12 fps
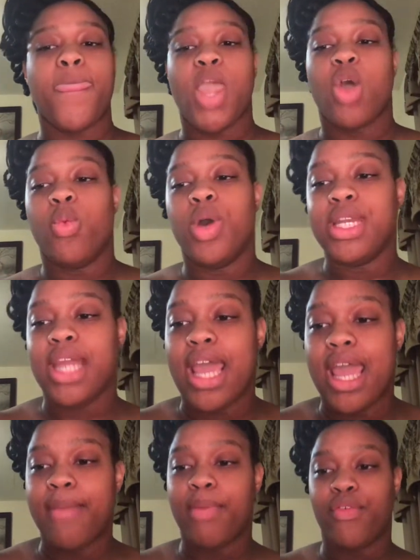one
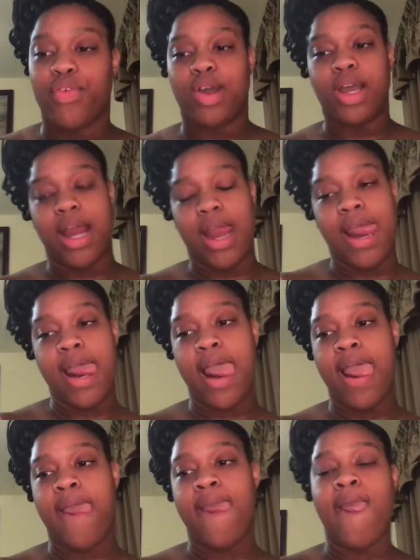day before
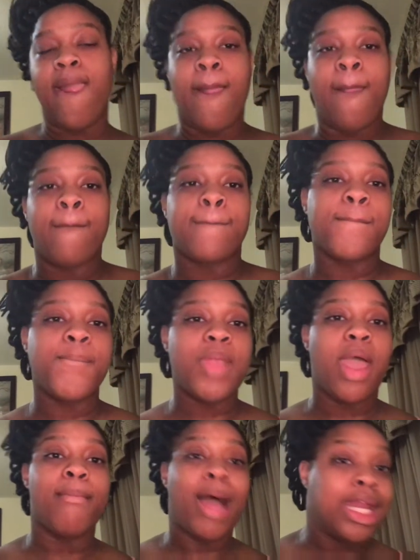
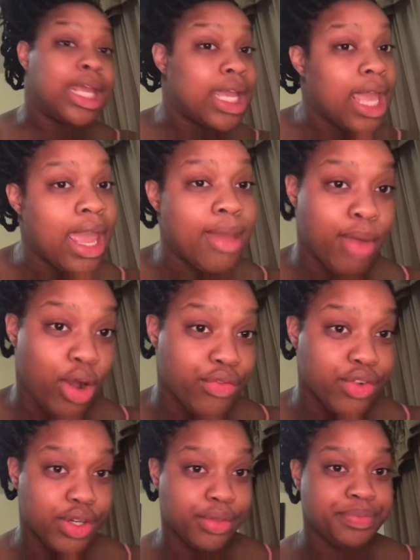my nigga came
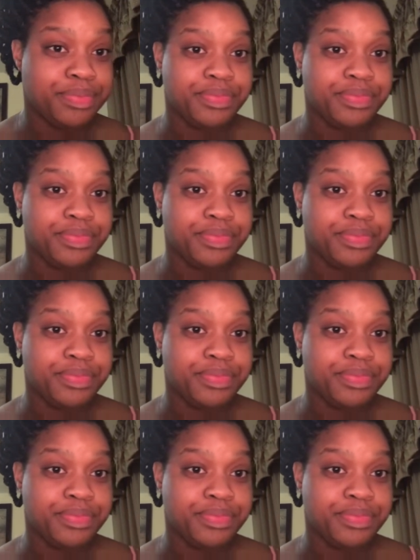over,